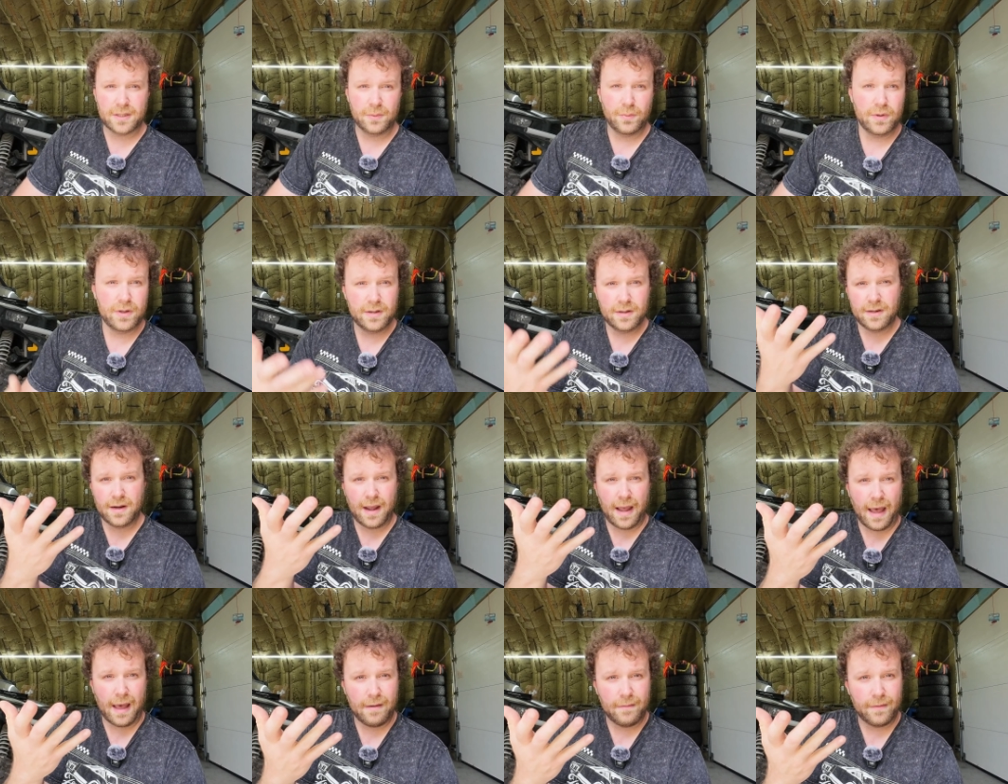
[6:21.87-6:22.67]
They wouldn't
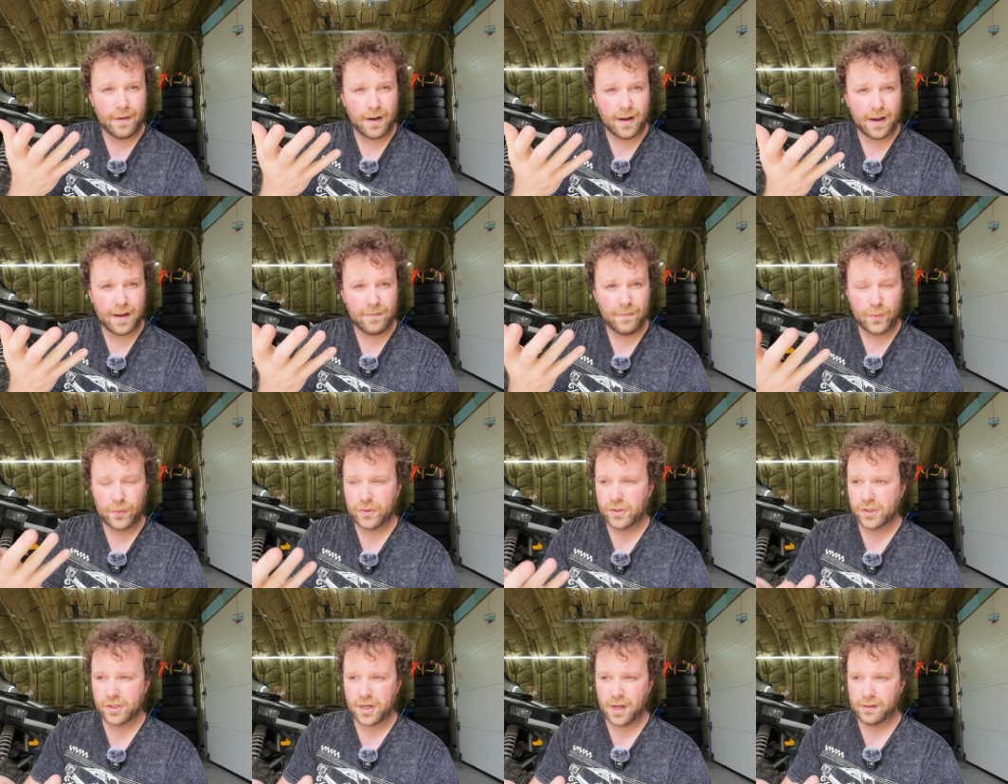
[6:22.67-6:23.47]
have high
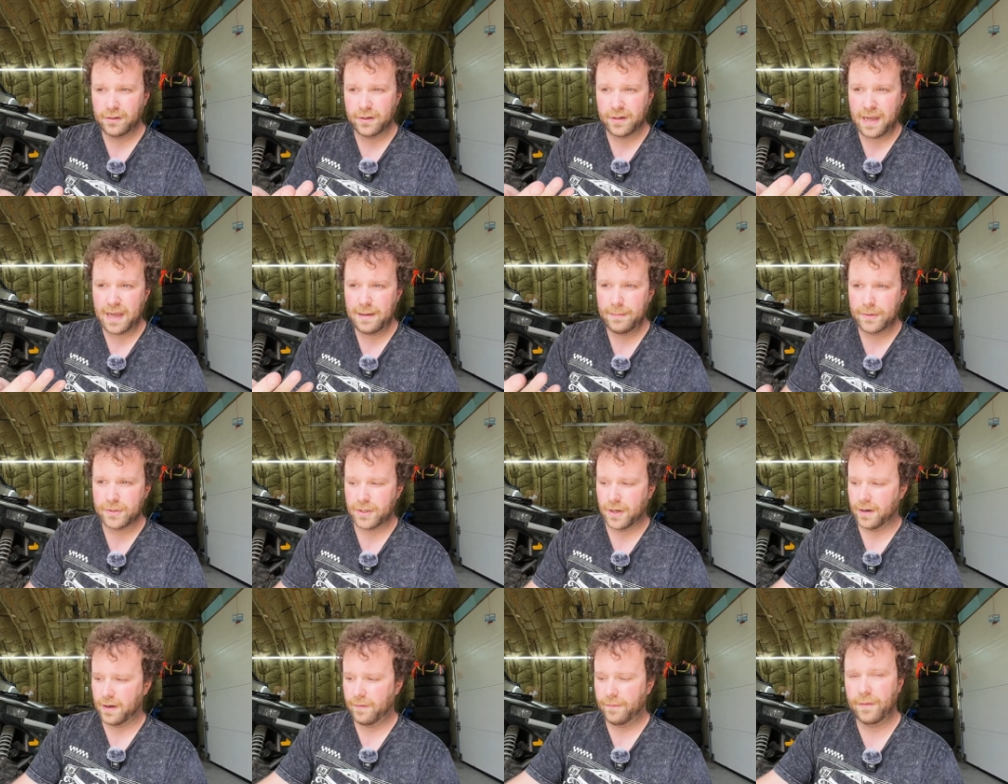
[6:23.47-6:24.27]
voltage colored
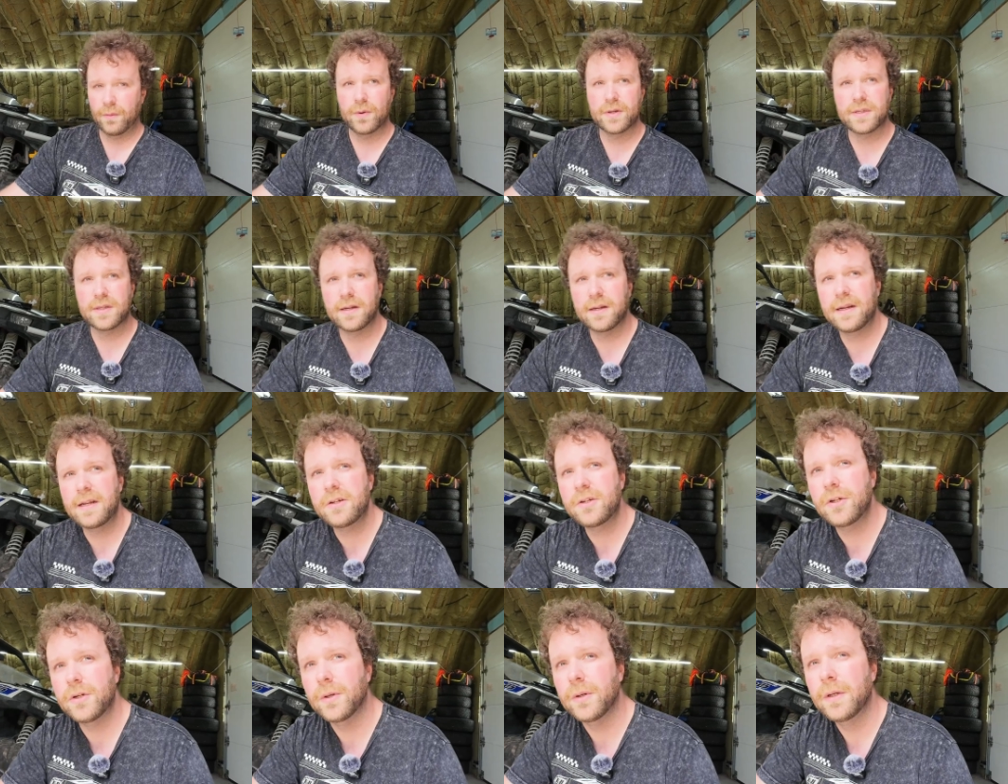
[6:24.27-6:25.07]
cables on it if it wasn't an
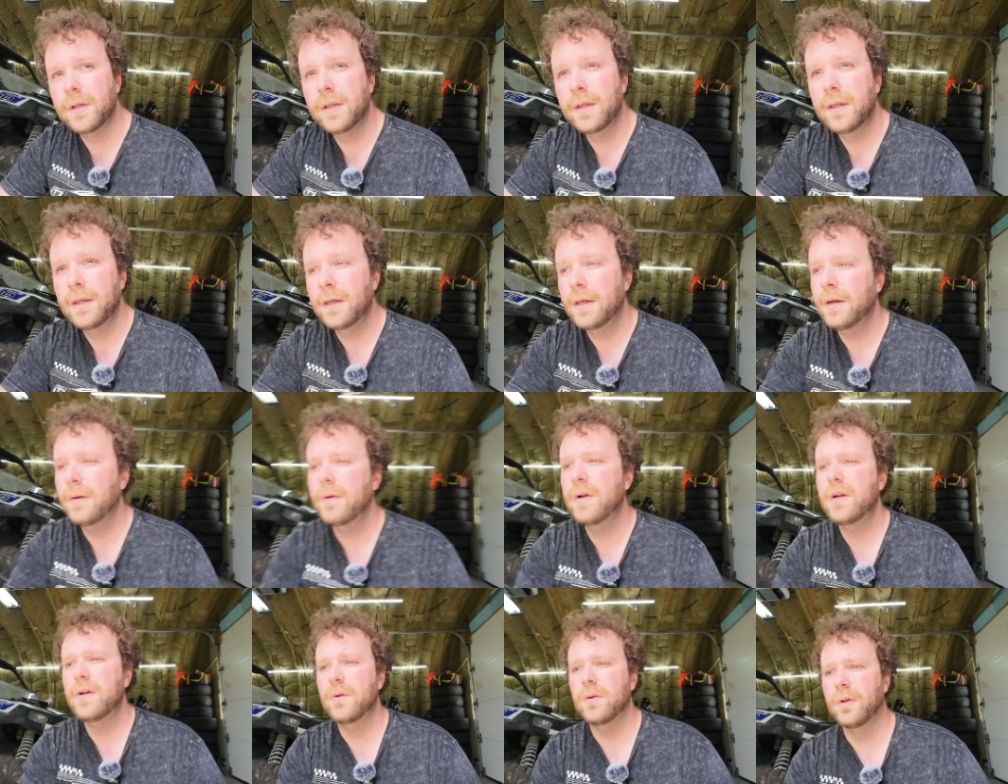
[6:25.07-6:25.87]
issue.
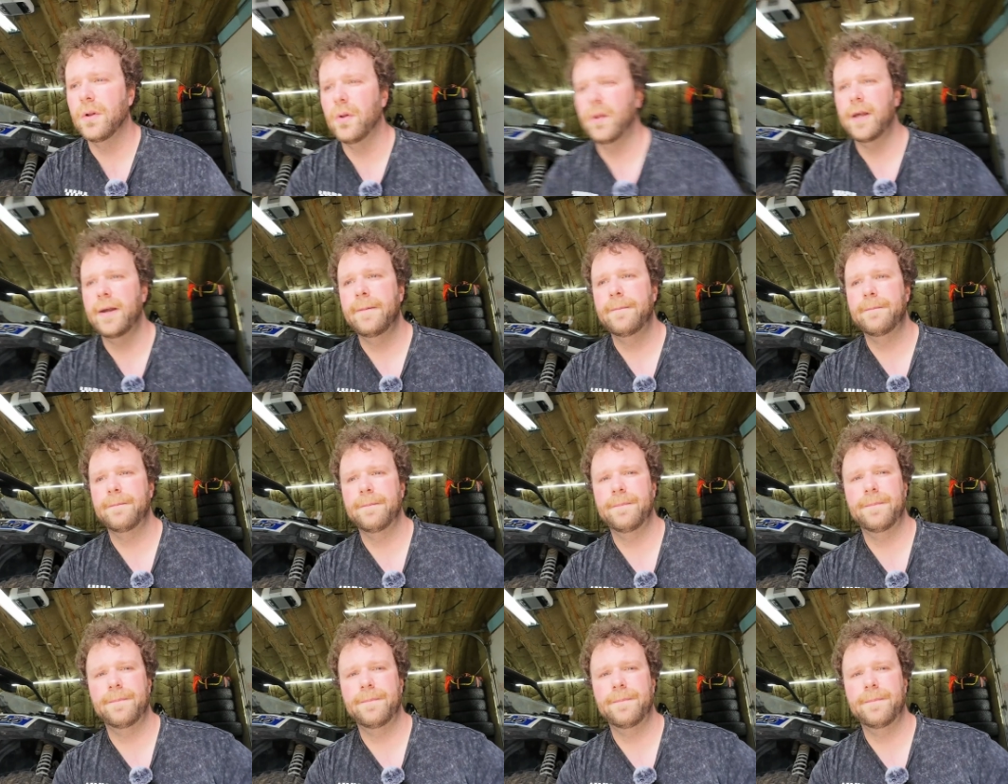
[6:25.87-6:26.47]
Where are you going, Lola?